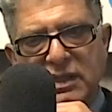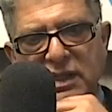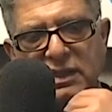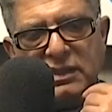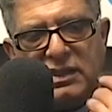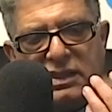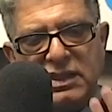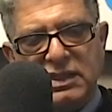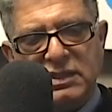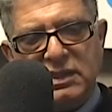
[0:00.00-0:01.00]
and the
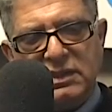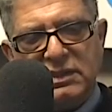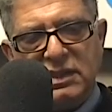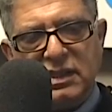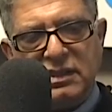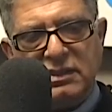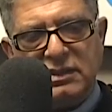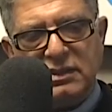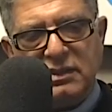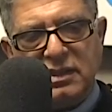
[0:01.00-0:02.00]
leaders are
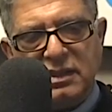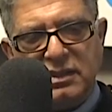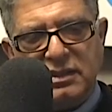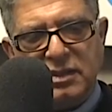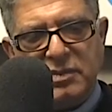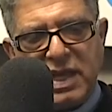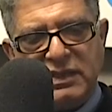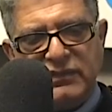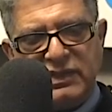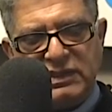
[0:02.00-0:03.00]
the, the
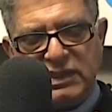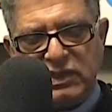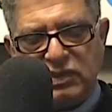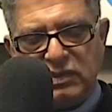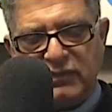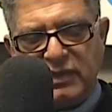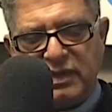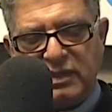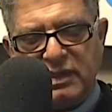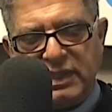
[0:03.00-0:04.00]
manifestation of
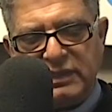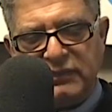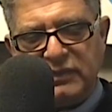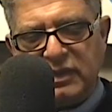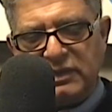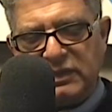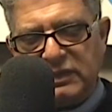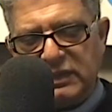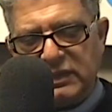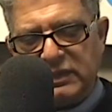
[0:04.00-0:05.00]
our collective
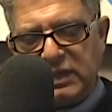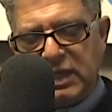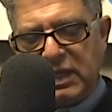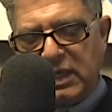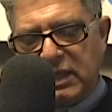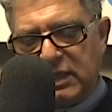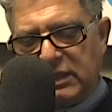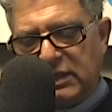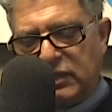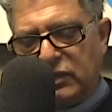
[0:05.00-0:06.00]
consciousness.
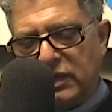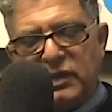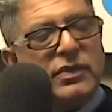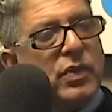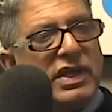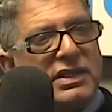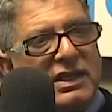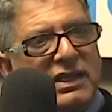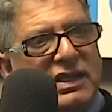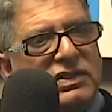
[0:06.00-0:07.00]
The only the way
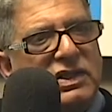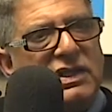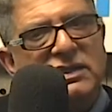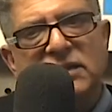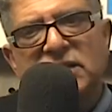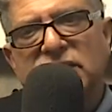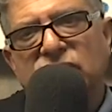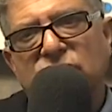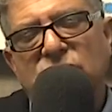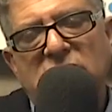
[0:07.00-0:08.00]
that can change is
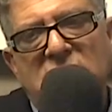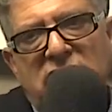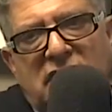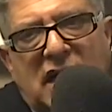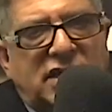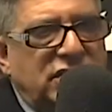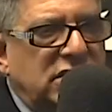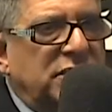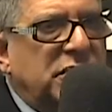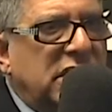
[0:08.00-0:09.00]
if we
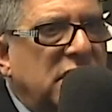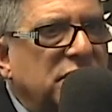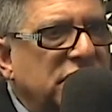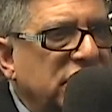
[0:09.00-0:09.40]
actually become the